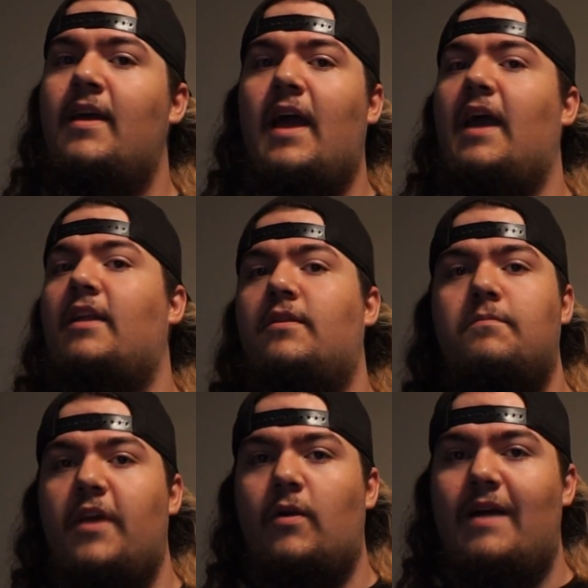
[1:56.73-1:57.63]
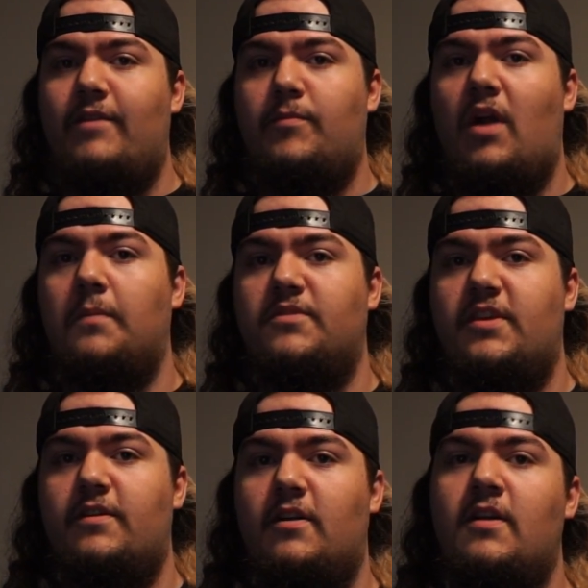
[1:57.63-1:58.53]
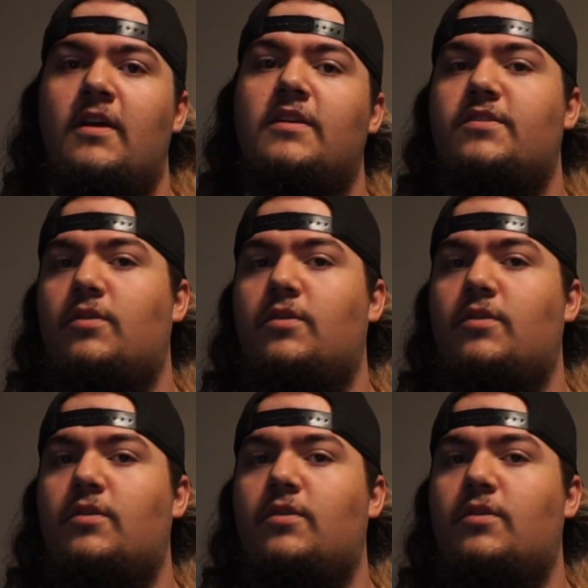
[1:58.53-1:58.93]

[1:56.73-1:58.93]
and they don't have any problems either. So